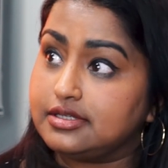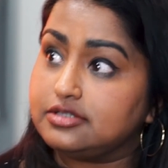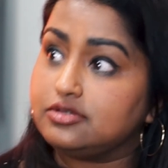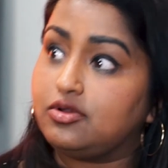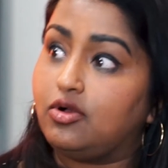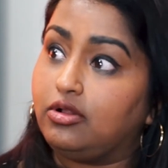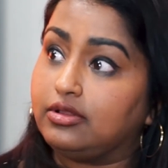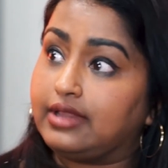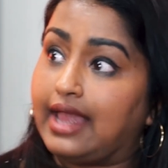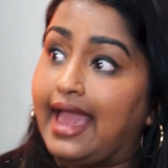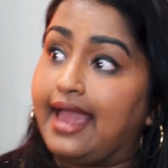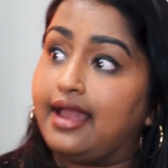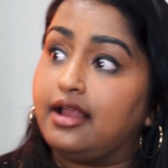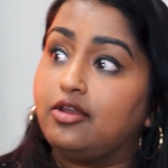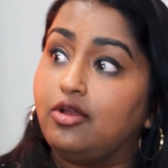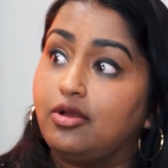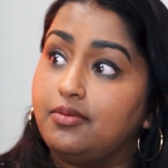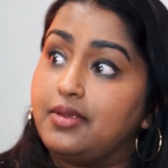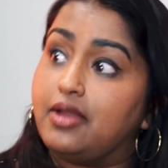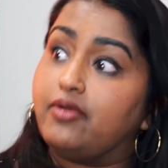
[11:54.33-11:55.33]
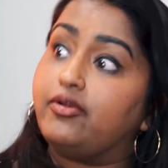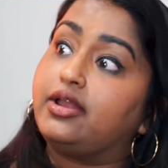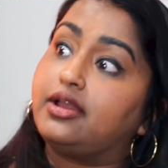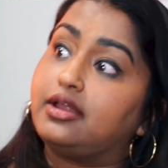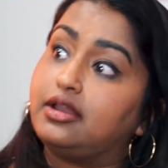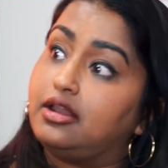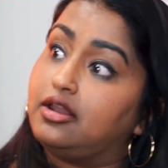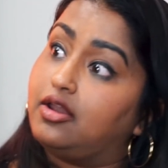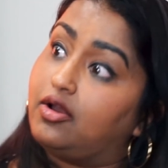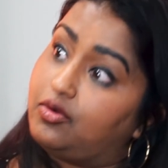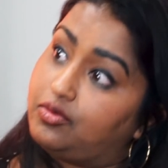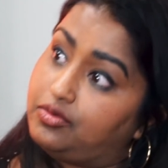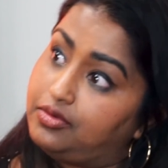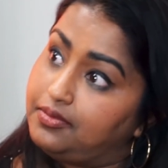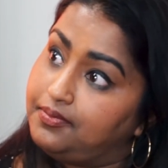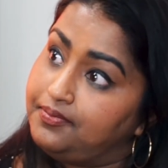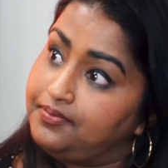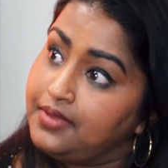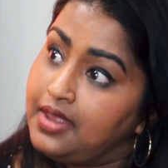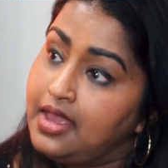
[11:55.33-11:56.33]
It's called the Anglo-American
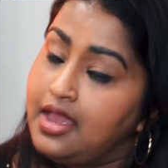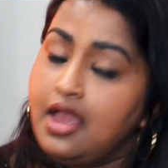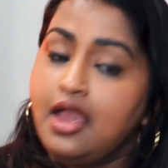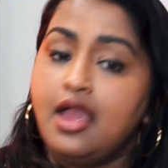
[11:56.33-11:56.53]
loan.